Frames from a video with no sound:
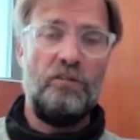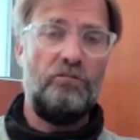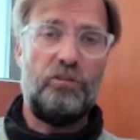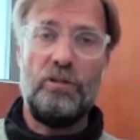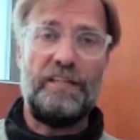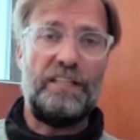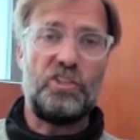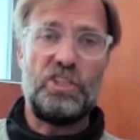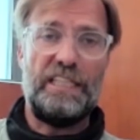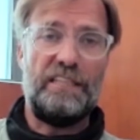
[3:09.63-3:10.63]
full of
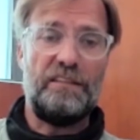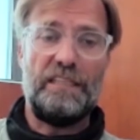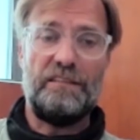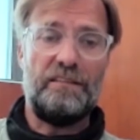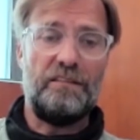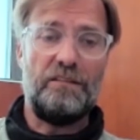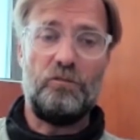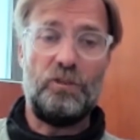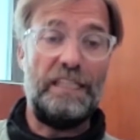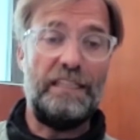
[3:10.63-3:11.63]
energy and
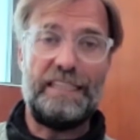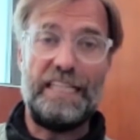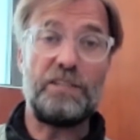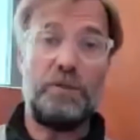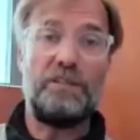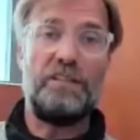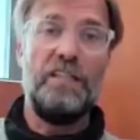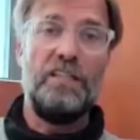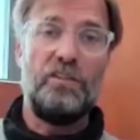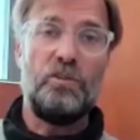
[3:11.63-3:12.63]
really desperate
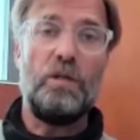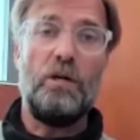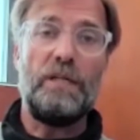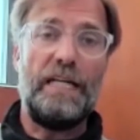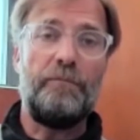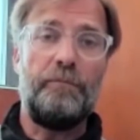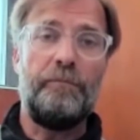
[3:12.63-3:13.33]
to go again.